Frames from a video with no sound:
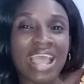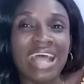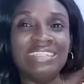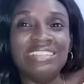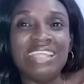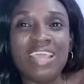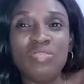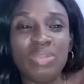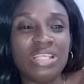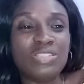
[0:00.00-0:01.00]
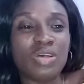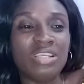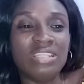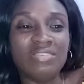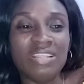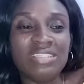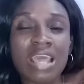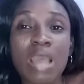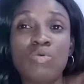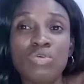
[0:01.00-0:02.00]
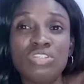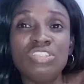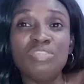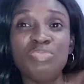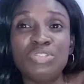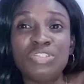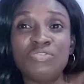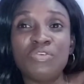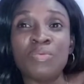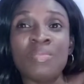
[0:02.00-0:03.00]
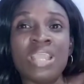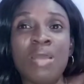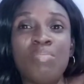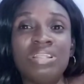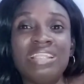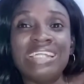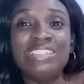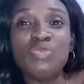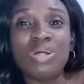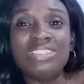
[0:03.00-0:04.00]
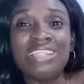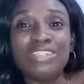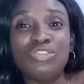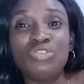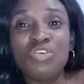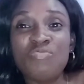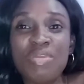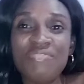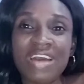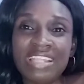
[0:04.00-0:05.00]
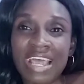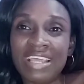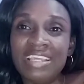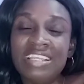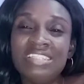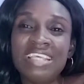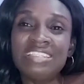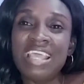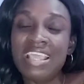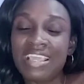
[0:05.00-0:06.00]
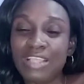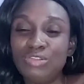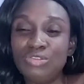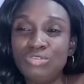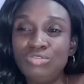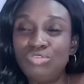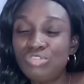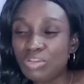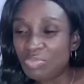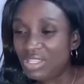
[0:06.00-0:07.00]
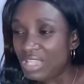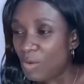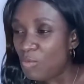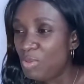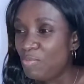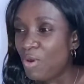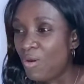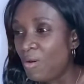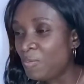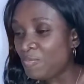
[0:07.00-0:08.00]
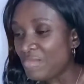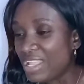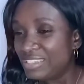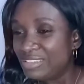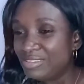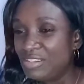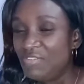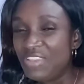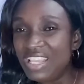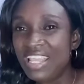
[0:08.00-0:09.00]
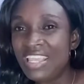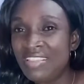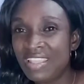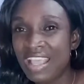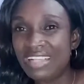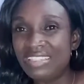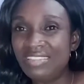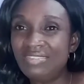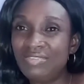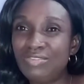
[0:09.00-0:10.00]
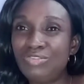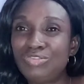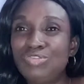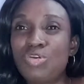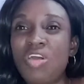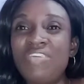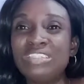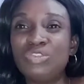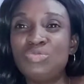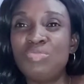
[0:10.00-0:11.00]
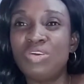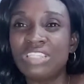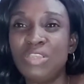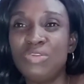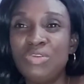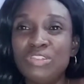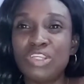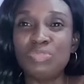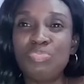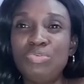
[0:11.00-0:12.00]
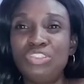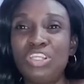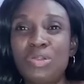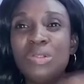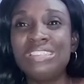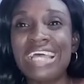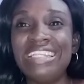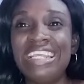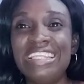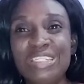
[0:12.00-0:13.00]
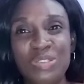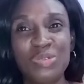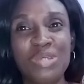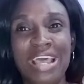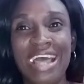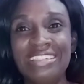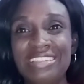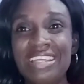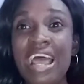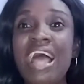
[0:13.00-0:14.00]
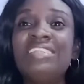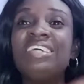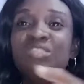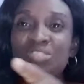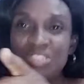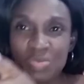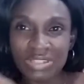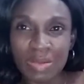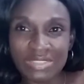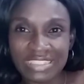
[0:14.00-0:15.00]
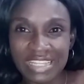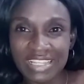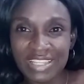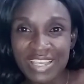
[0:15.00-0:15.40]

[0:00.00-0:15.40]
And then when they saw it, they really said, oh, this is beautiful. But they now did one thing that drove me further. They said, can you do something that will be more revealing, as in you cover too much, and you just push the clothes down a little? And I said, you see what I was saying?